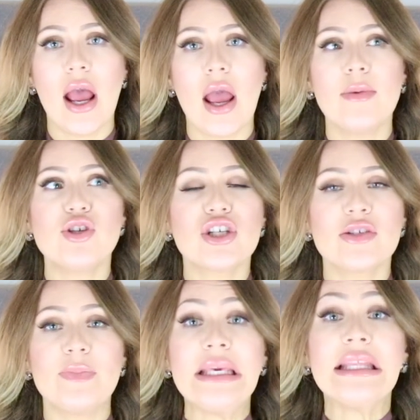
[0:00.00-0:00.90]
and
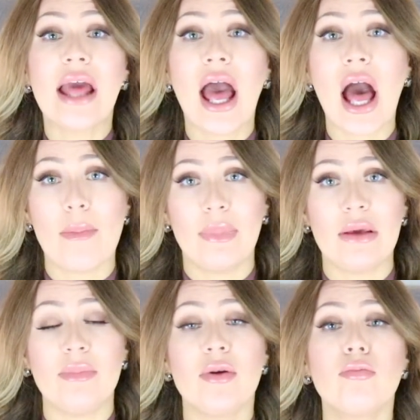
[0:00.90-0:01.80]
just being
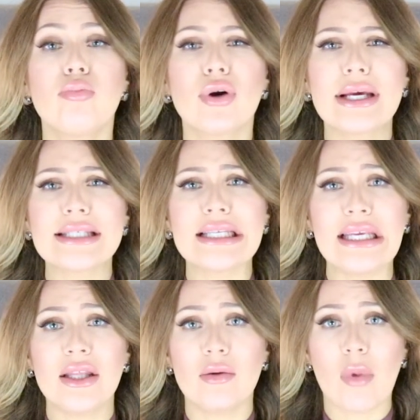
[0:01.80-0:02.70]
happy, being present
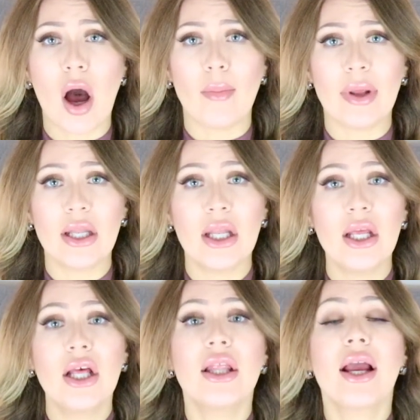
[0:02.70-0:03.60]
in the moment,
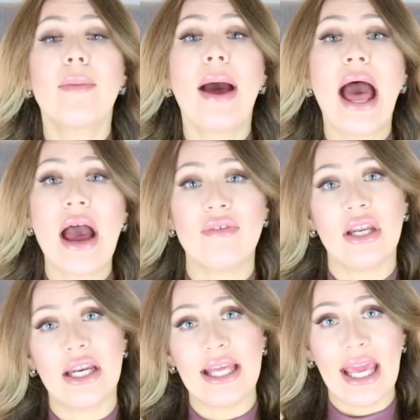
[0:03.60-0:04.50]
like I'm having
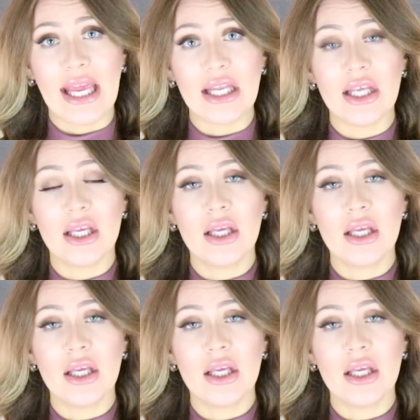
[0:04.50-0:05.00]
it again.